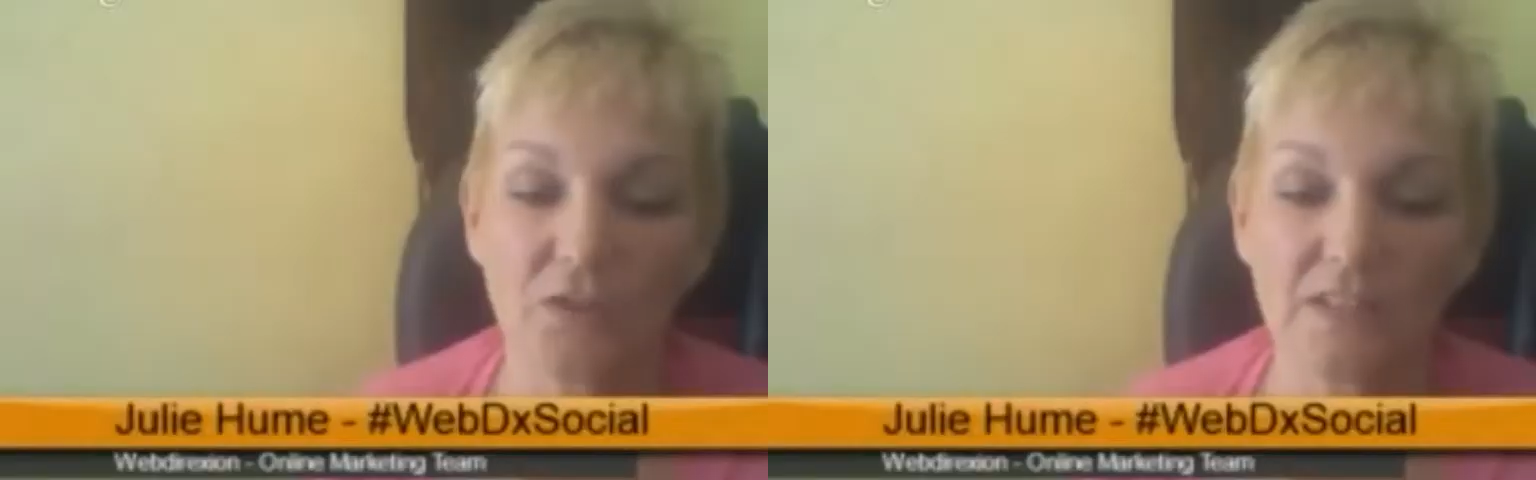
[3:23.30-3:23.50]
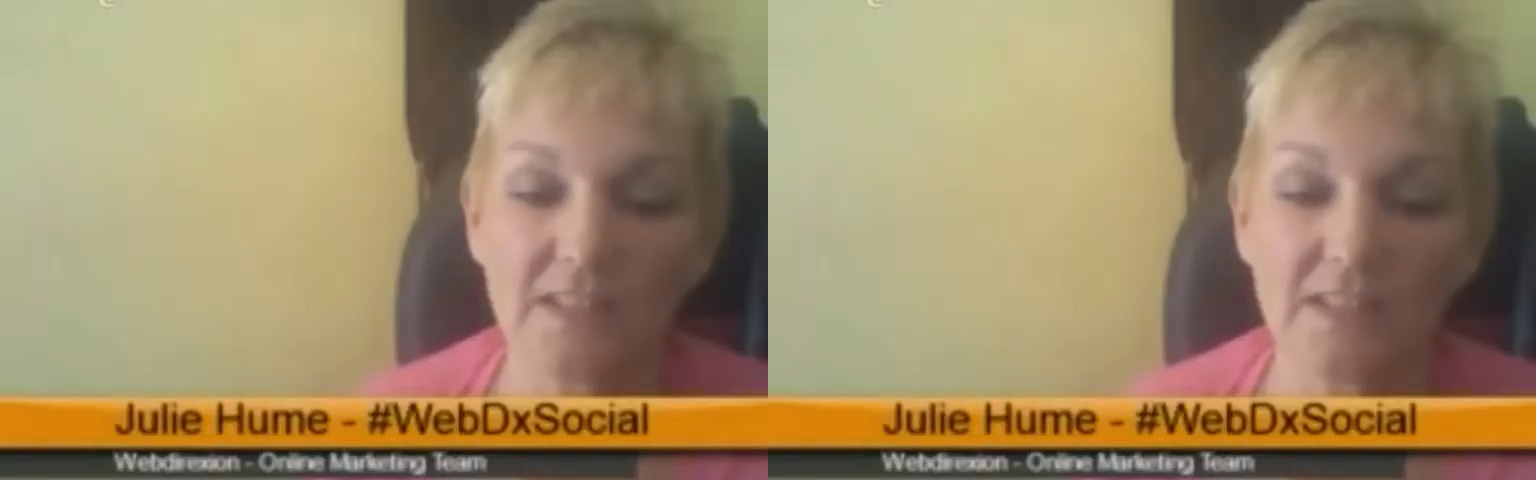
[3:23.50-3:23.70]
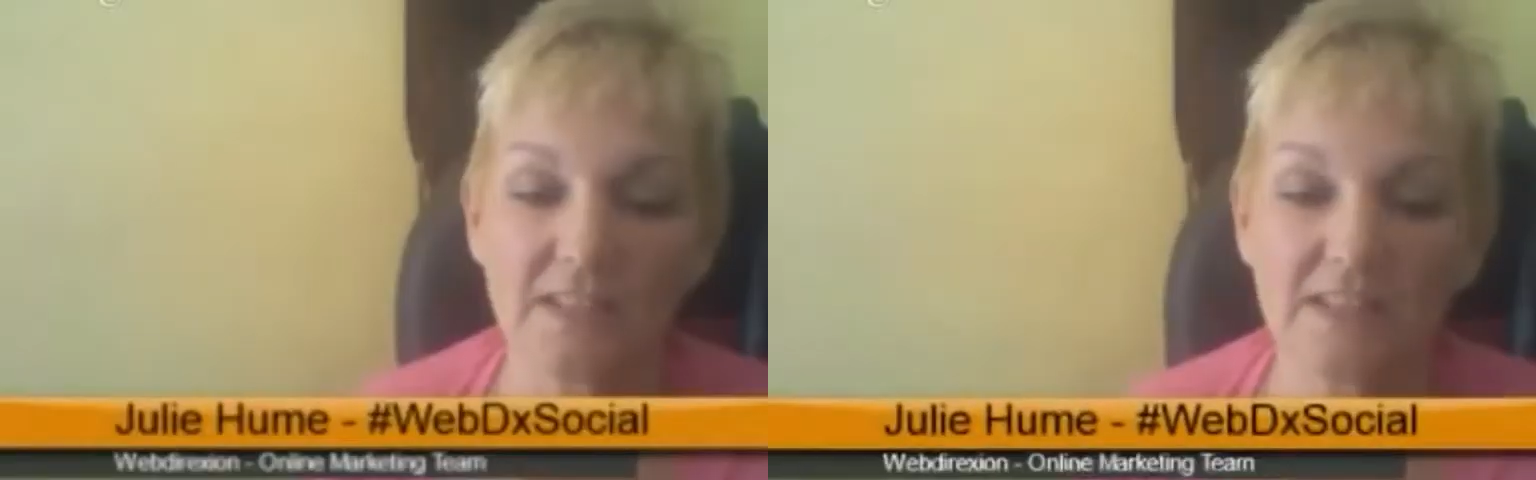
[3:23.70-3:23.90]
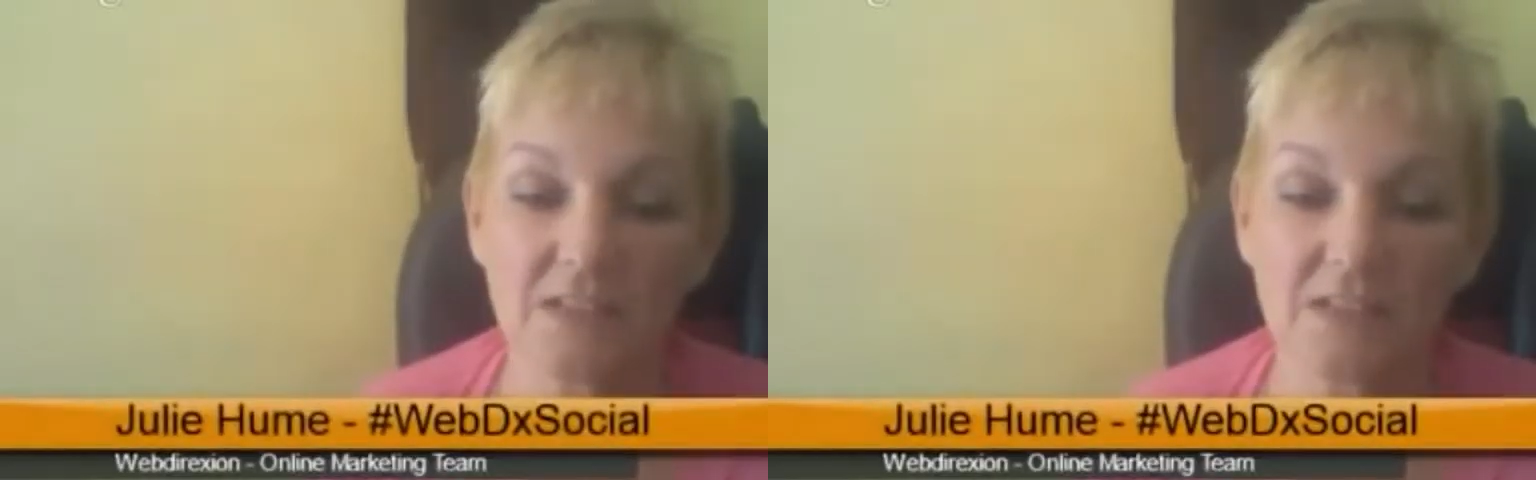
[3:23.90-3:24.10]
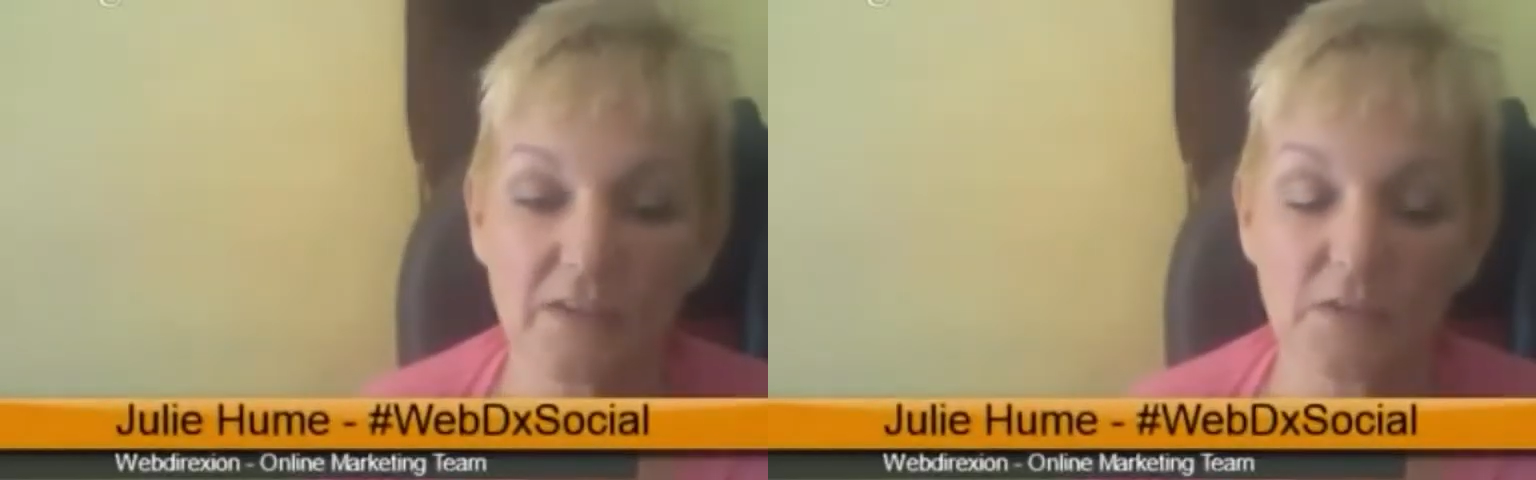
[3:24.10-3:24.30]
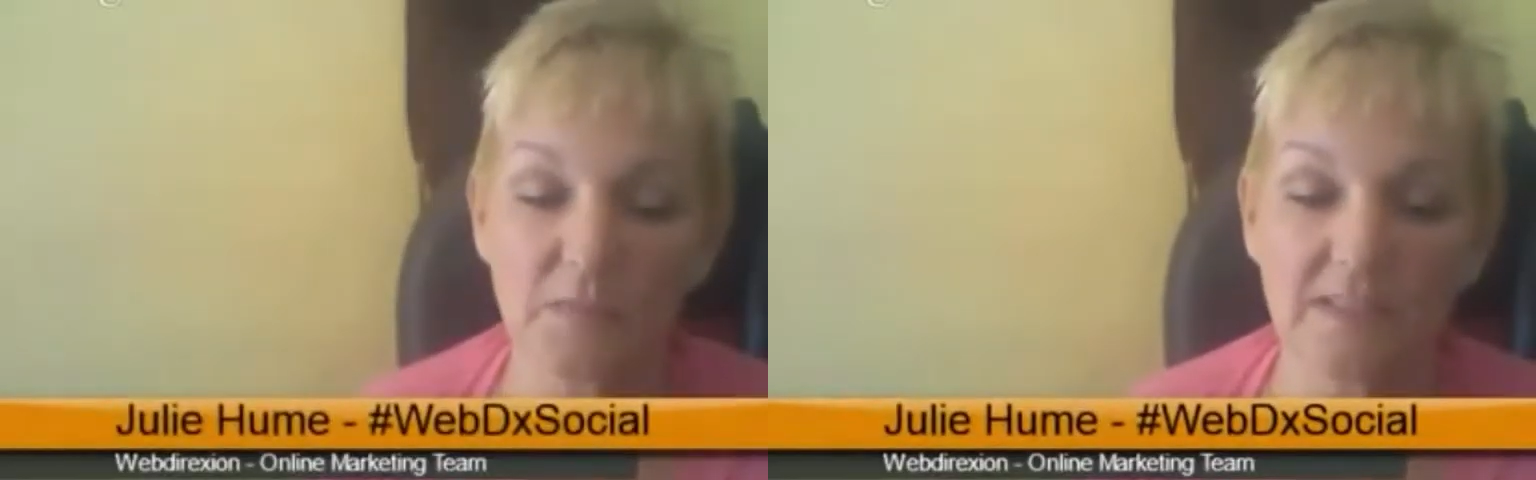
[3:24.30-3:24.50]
one obviously is very